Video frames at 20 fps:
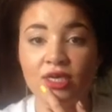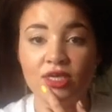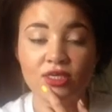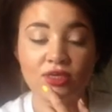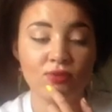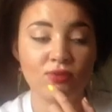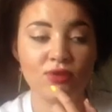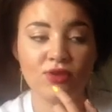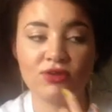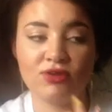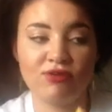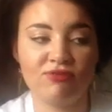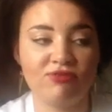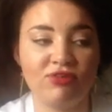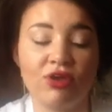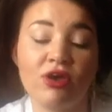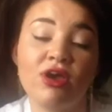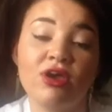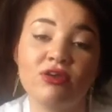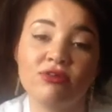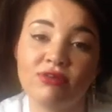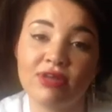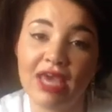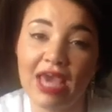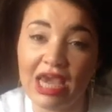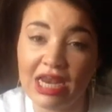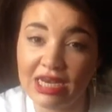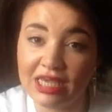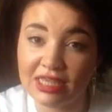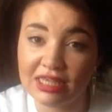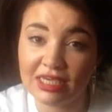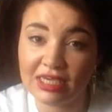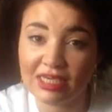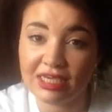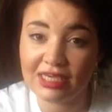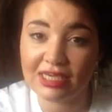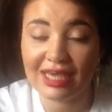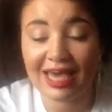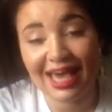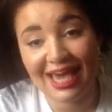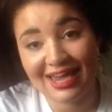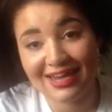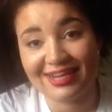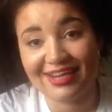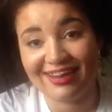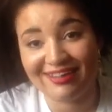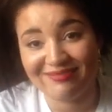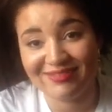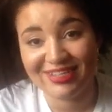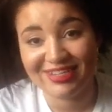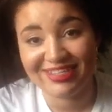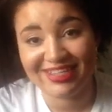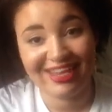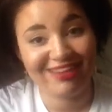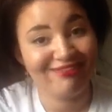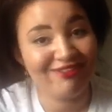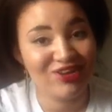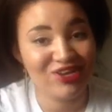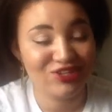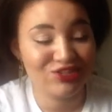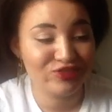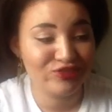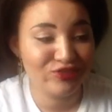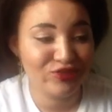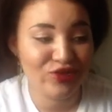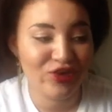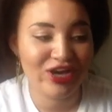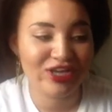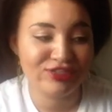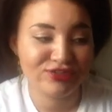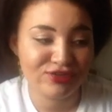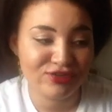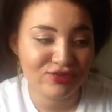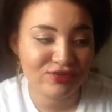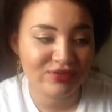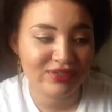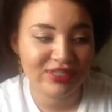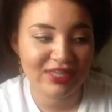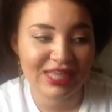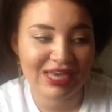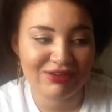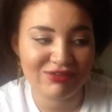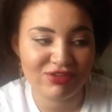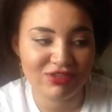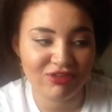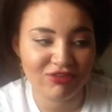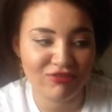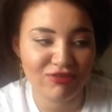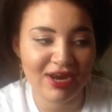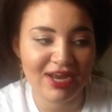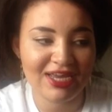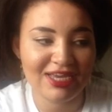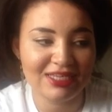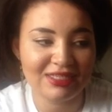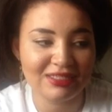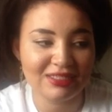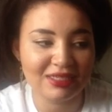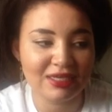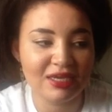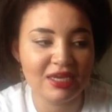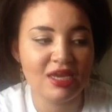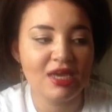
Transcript: You wouldn't have known anything had happened. They weren't sore at all, so that was great.